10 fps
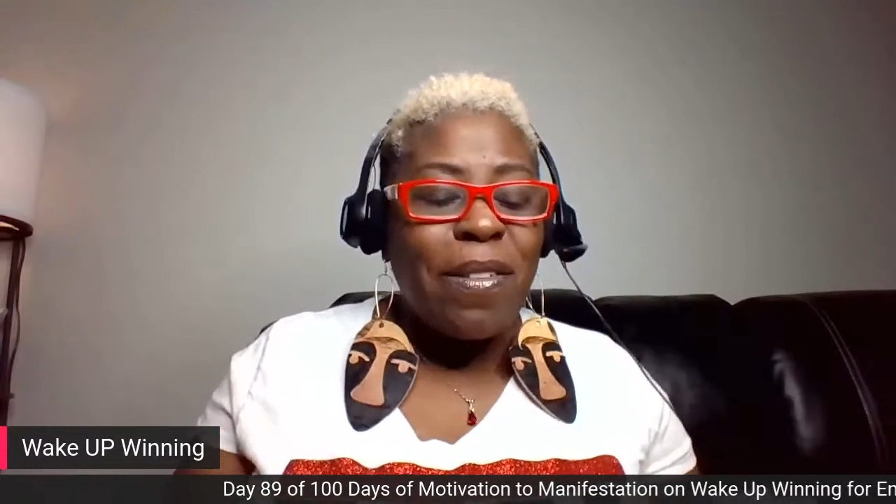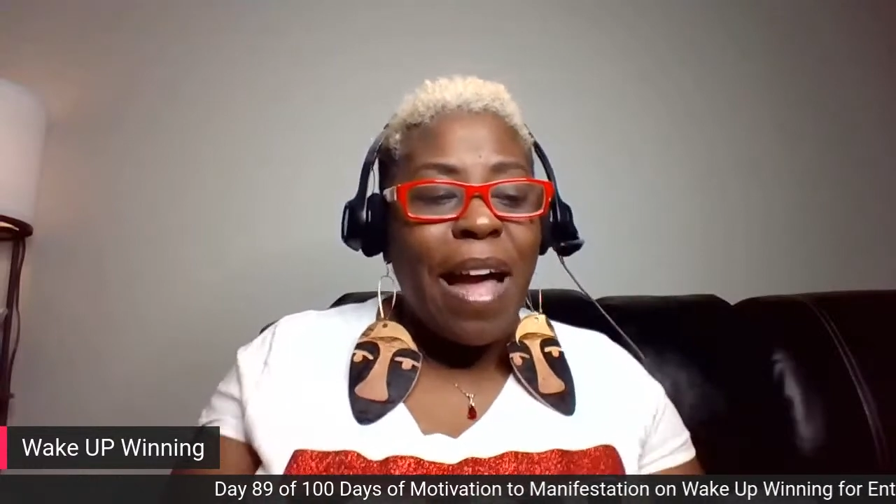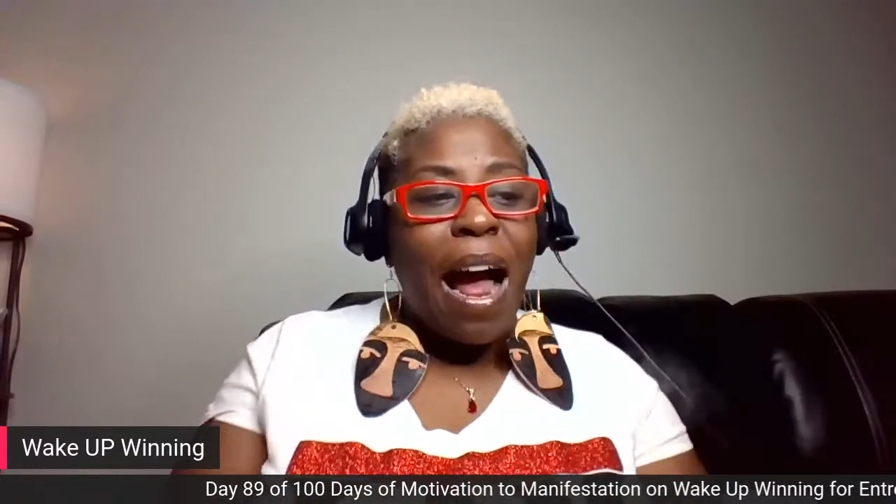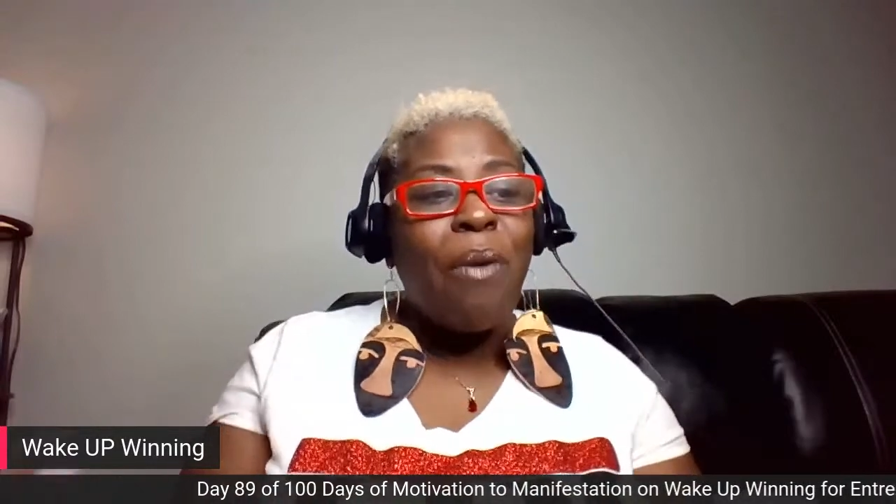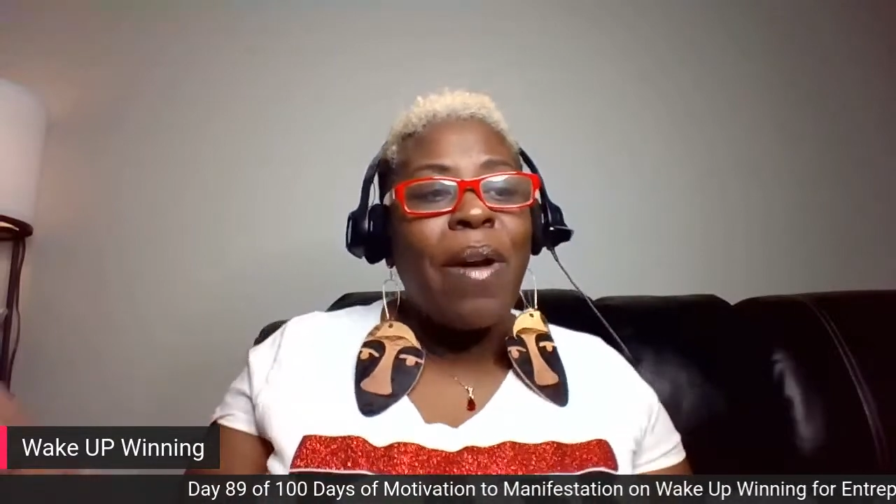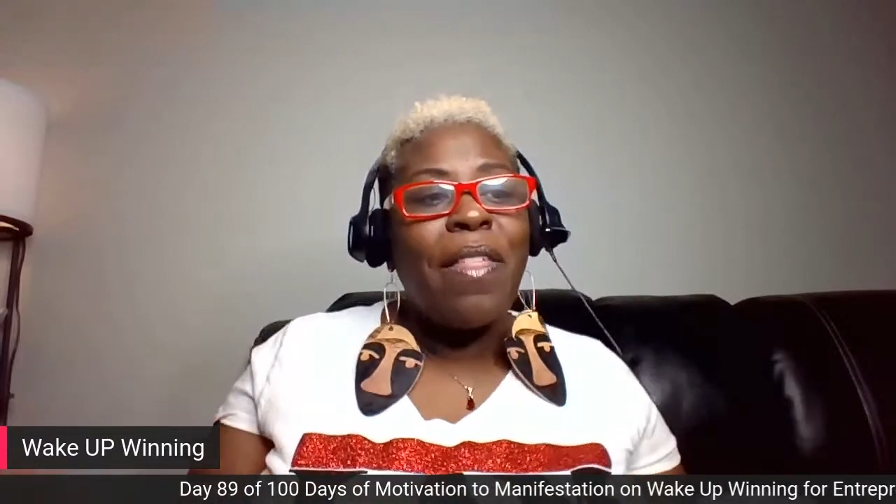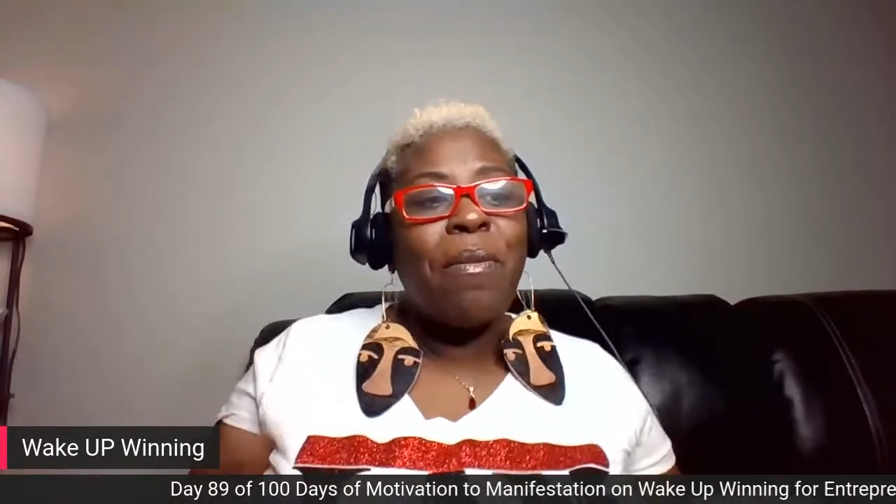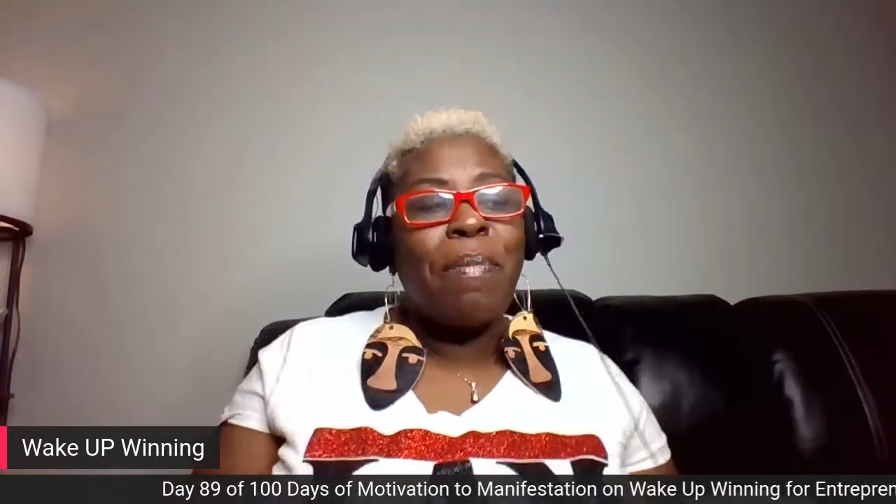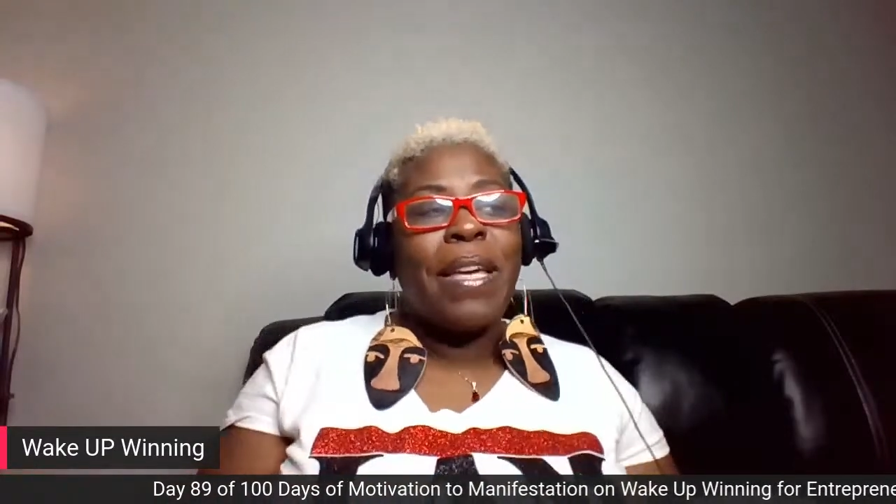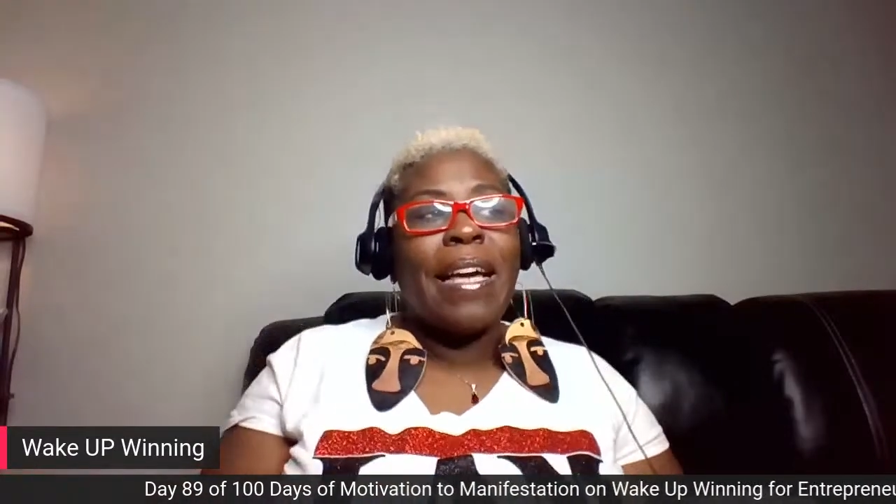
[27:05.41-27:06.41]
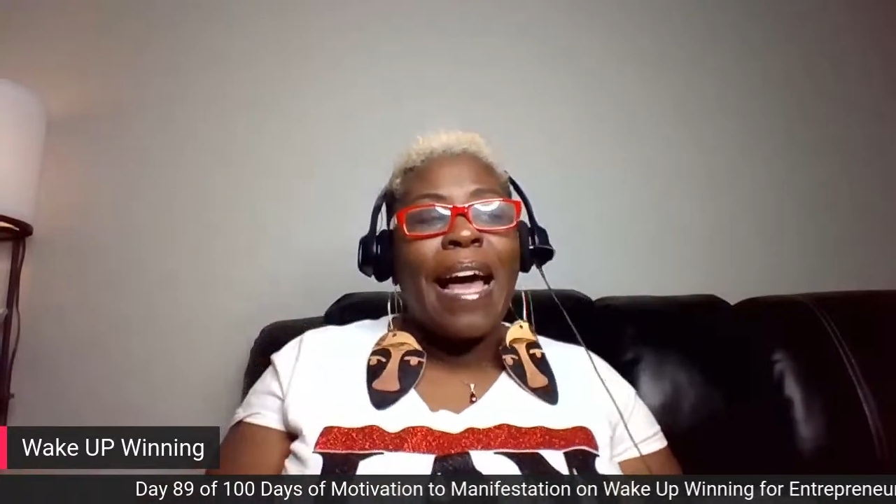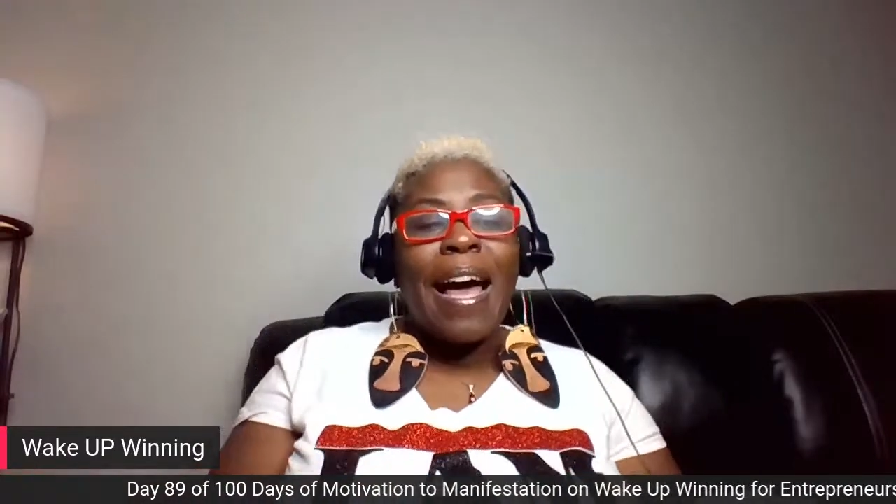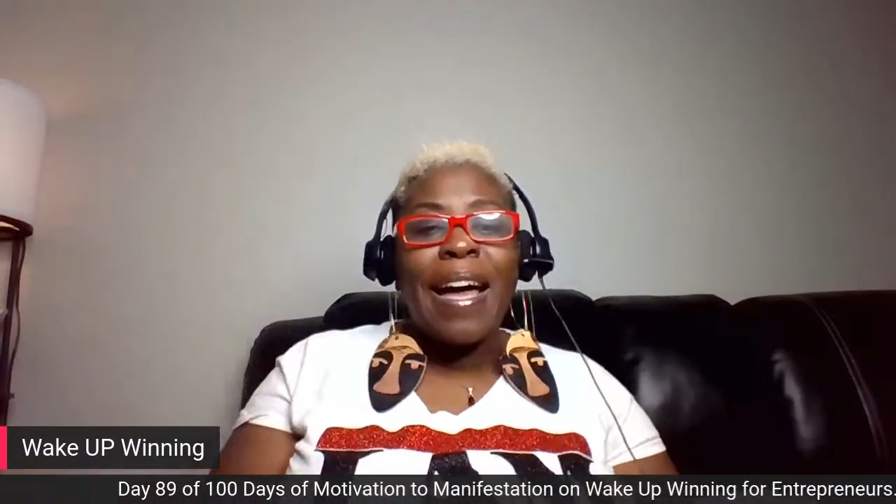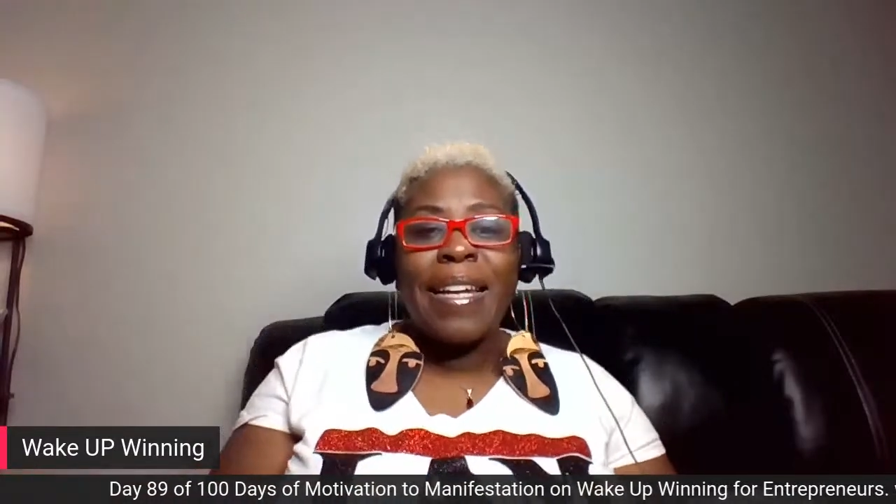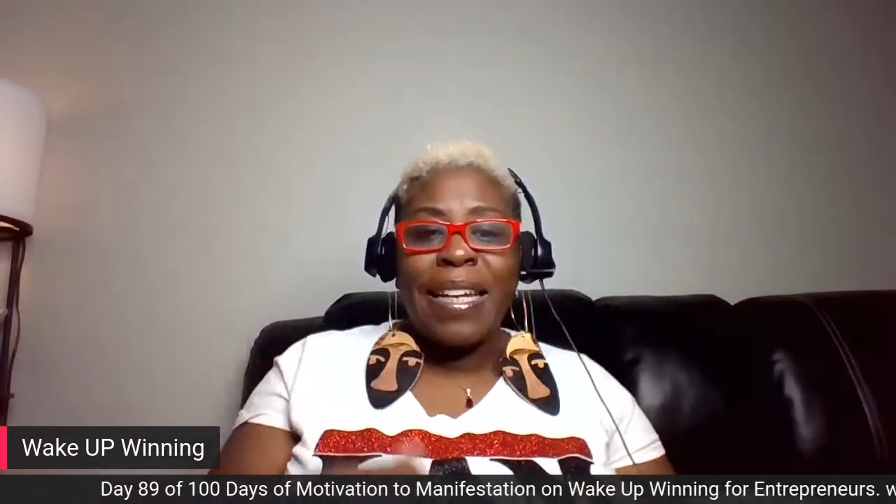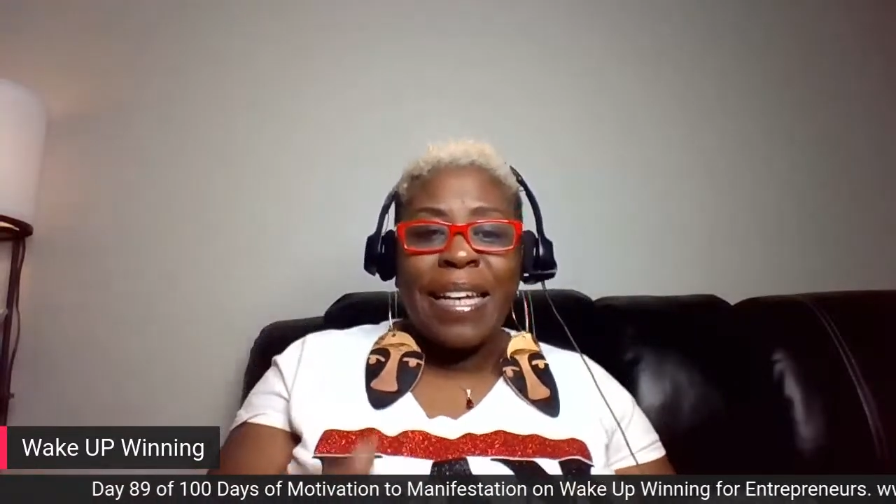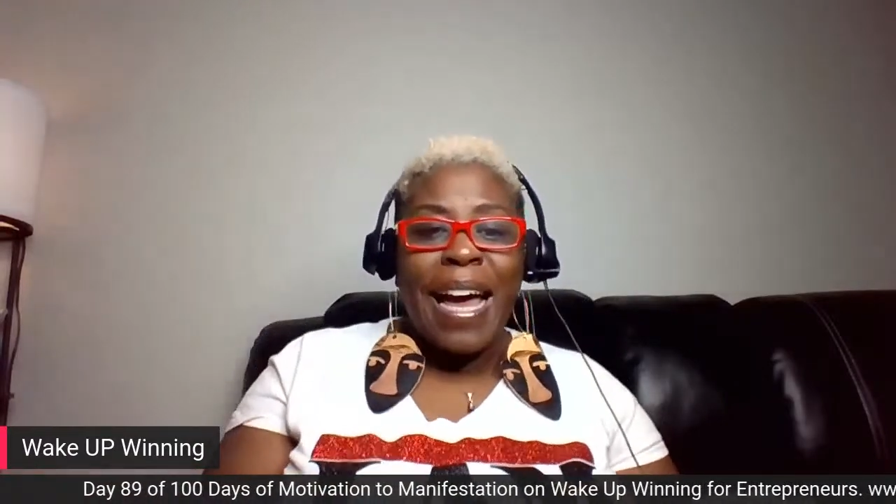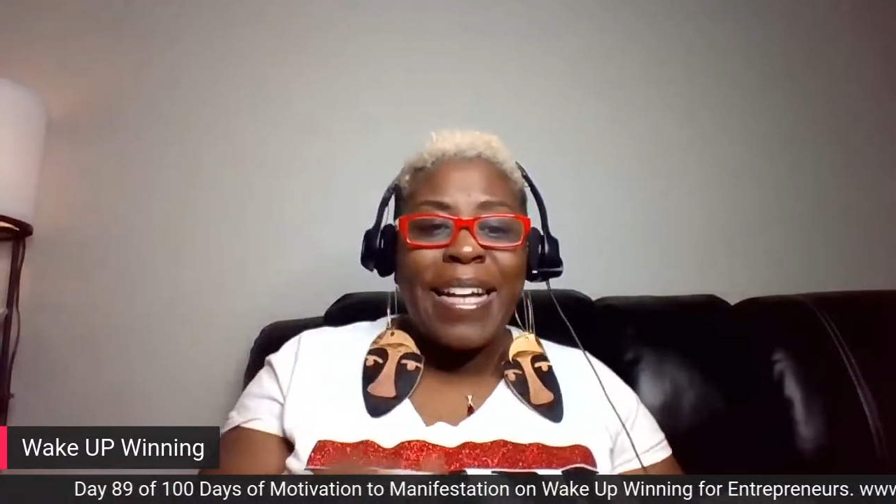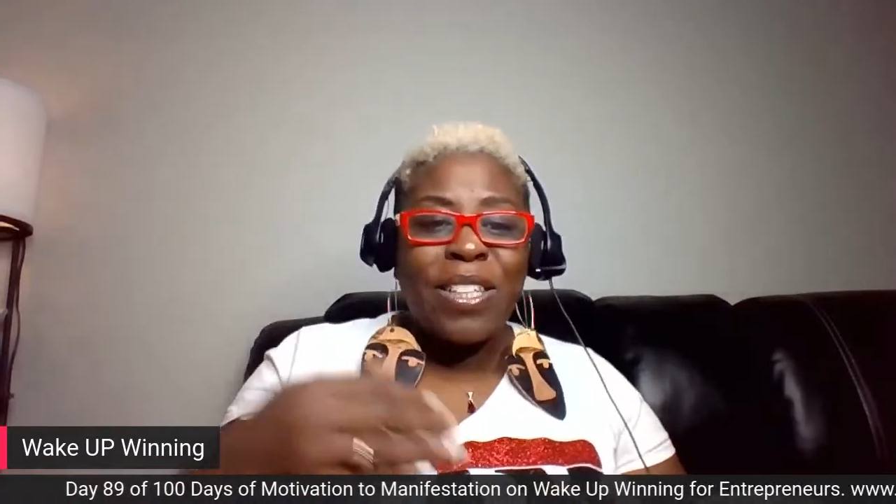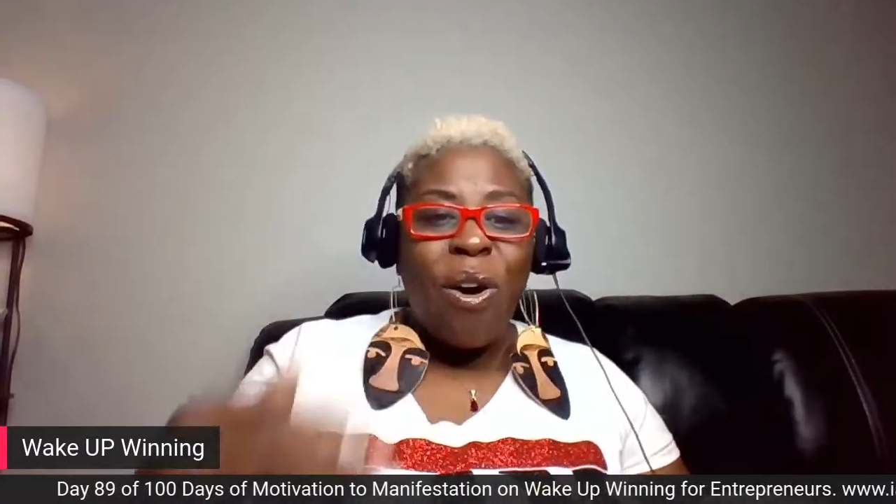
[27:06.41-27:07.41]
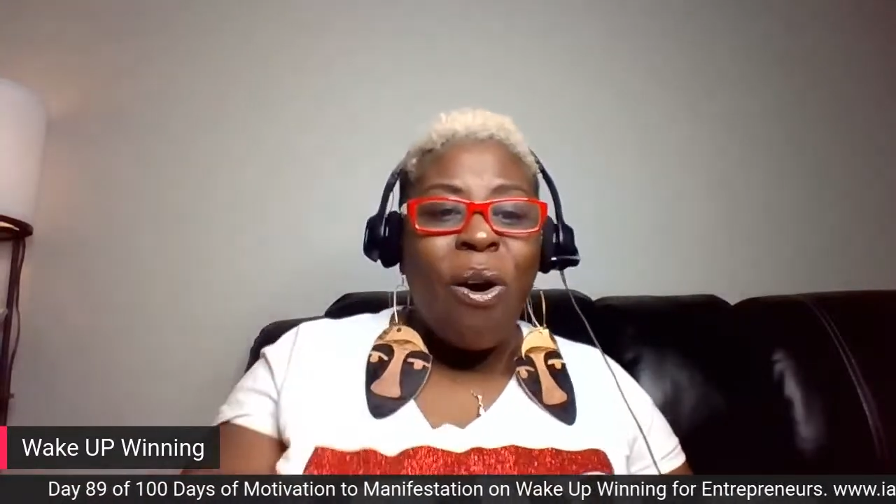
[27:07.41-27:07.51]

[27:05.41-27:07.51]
See, I'd rather be kind and nice